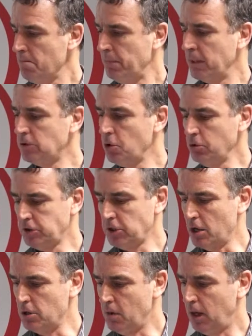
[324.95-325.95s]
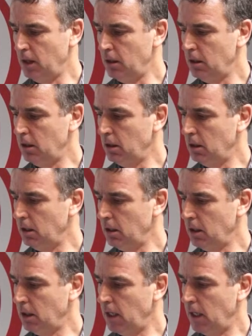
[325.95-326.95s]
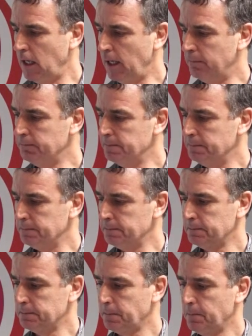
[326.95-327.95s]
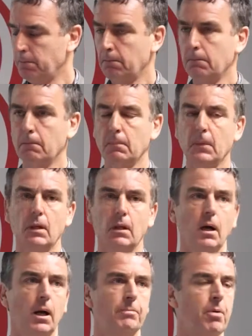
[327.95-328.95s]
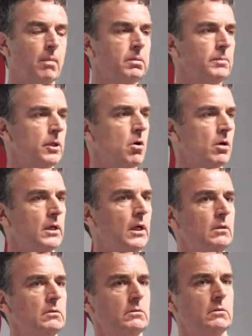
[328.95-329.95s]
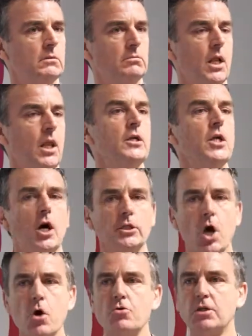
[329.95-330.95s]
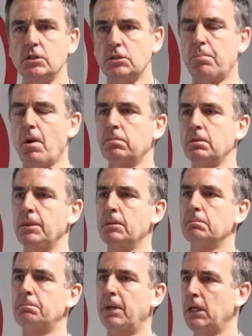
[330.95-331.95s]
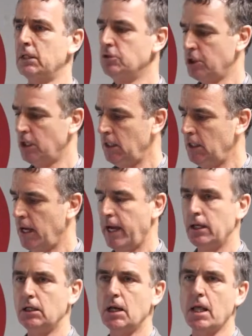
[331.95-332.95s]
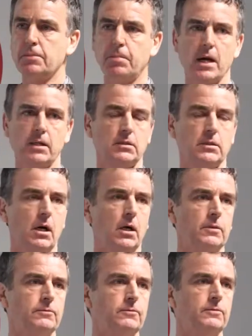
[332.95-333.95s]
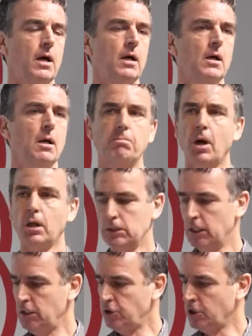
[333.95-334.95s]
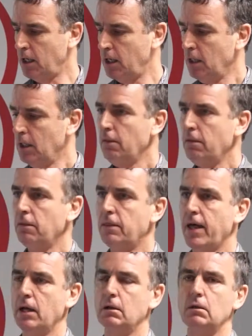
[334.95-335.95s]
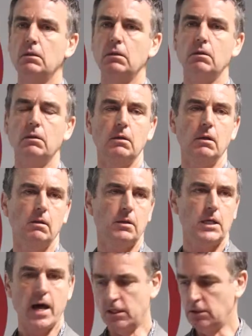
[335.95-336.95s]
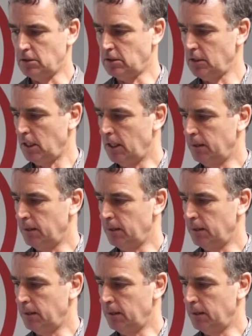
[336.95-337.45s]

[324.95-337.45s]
But it's also a problem across, well, I know that it's a problem in PNG and in other parts of Polynesia, that the AIDS